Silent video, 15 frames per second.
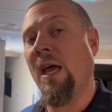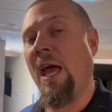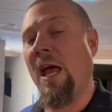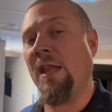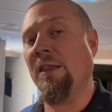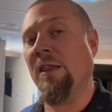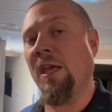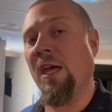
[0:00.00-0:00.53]

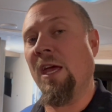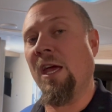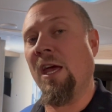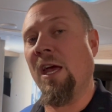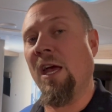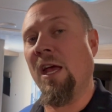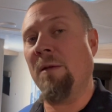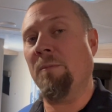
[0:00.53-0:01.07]
and
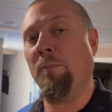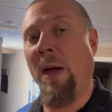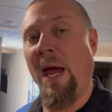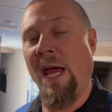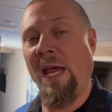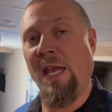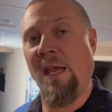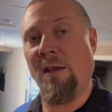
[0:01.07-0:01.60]
then
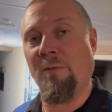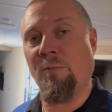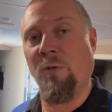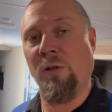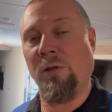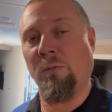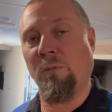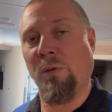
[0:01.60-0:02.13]
paint it
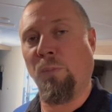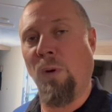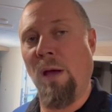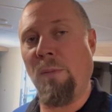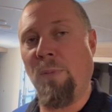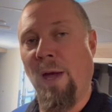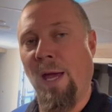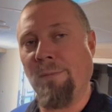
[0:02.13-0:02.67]
with some spray
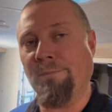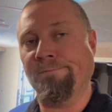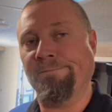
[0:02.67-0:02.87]
paint.